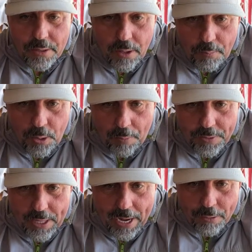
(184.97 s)

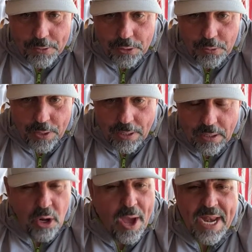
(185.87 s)
probably the Air 2.
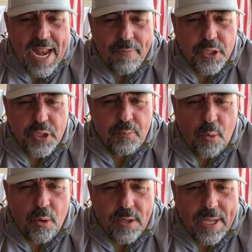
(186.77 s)
No, I didn't have the
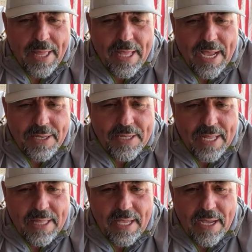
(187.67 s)
Sport. I think I just
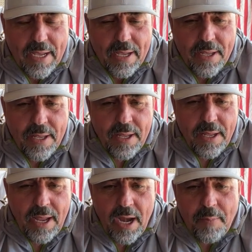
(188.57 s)
had the
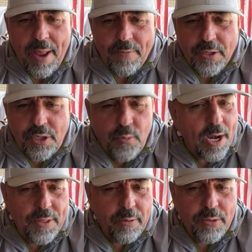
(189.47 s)
Air Maverick 2. I
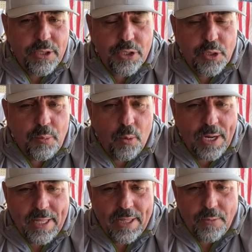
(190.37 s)
don't think it was the Sport. I
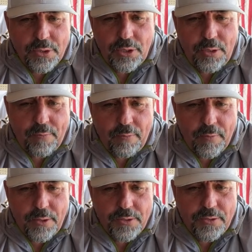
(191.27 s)
think there was two different
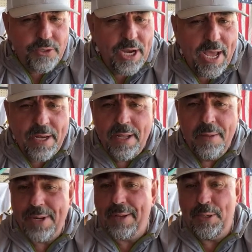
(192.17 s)
versions, Chad,
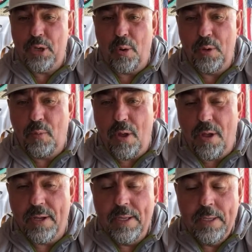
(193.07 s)
but I could be totally
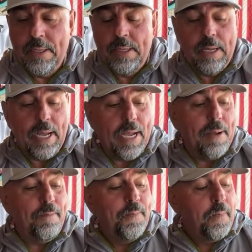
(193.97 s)
wrong.
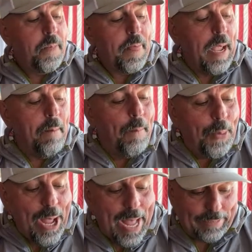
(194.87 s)

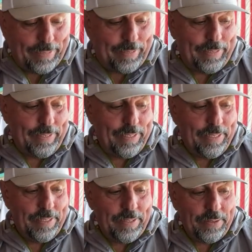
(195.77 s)
But
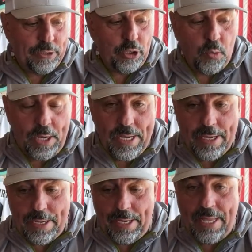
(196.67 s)
so
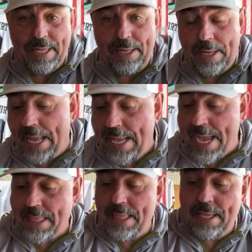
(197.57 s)
I
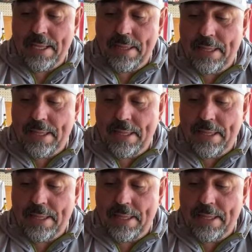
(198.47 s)
got the